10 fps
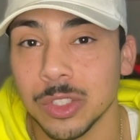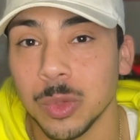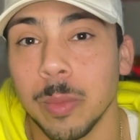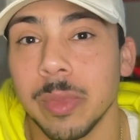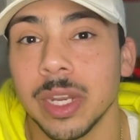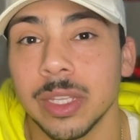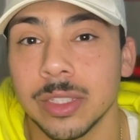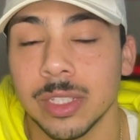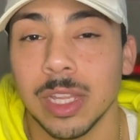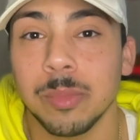to a minute
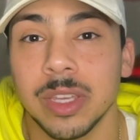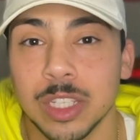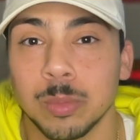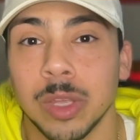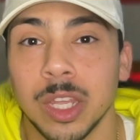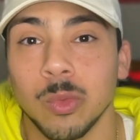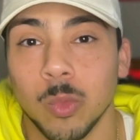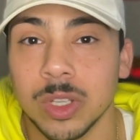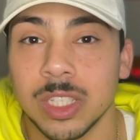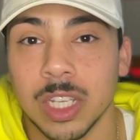to let me explain
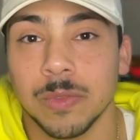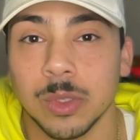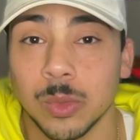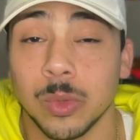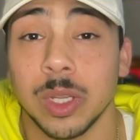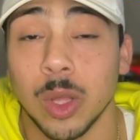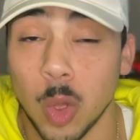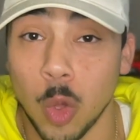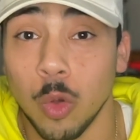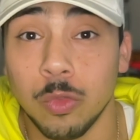what's the difference between
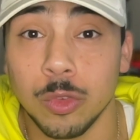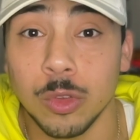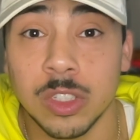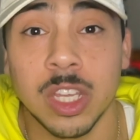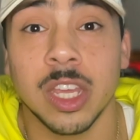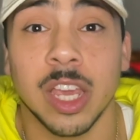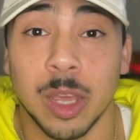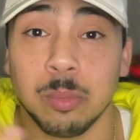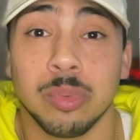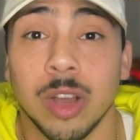whole foods
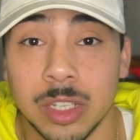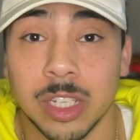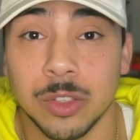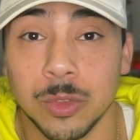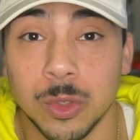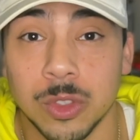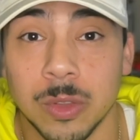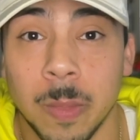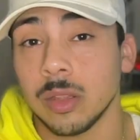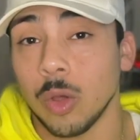and processed foods.
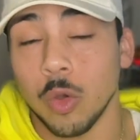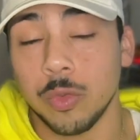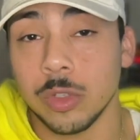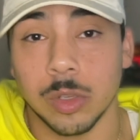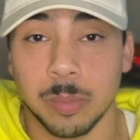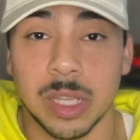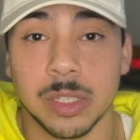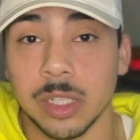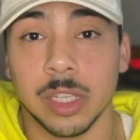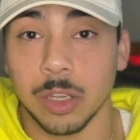Whole foods are
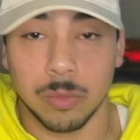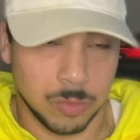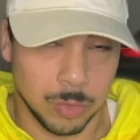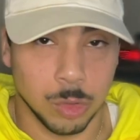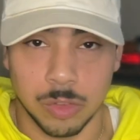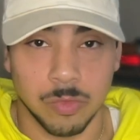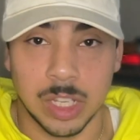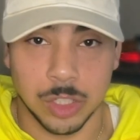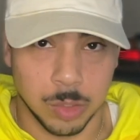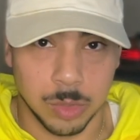basically like fruits and
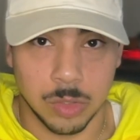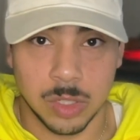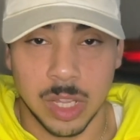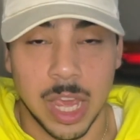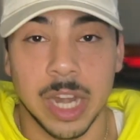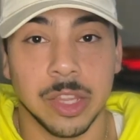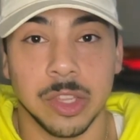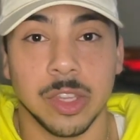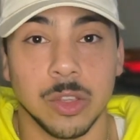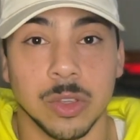vegetables,
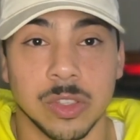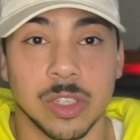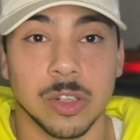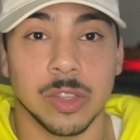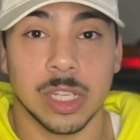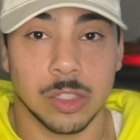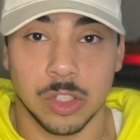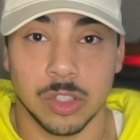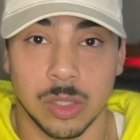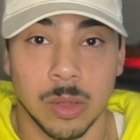anything that you consider that's
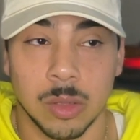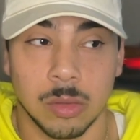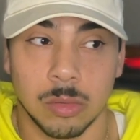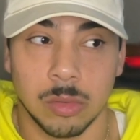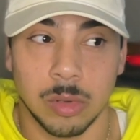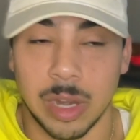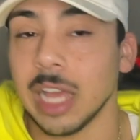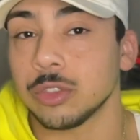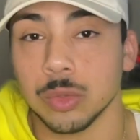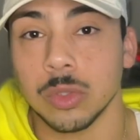just
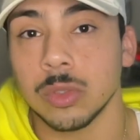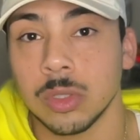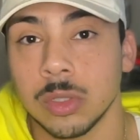natural,